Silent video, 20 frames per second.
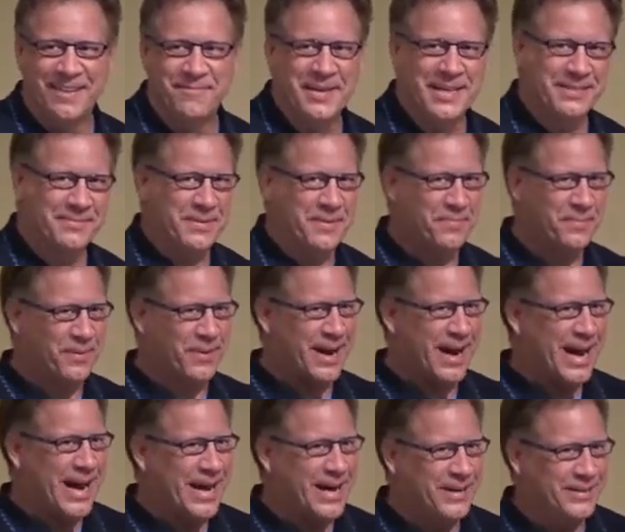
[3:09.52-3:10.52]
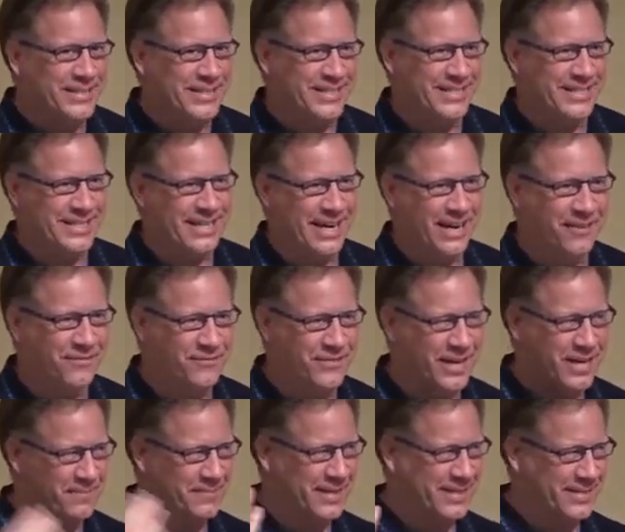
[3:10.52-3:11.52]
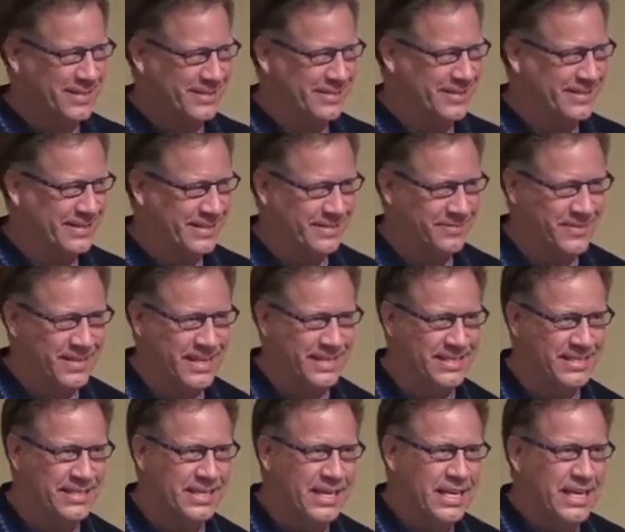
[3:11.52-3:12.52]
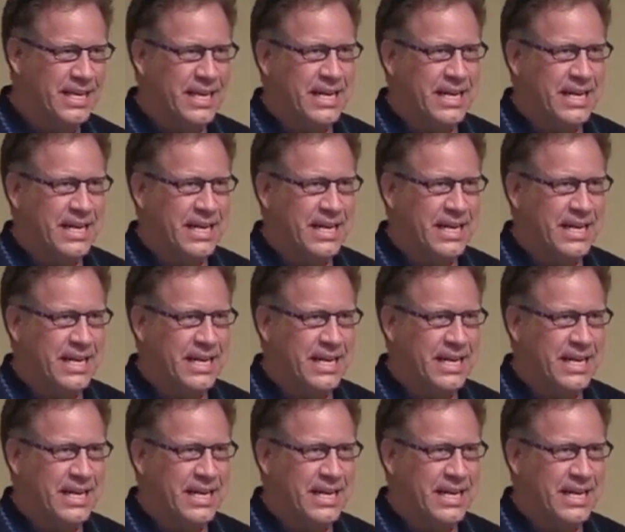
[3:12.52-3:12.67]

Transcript: It makes me proud to see how far my students advance,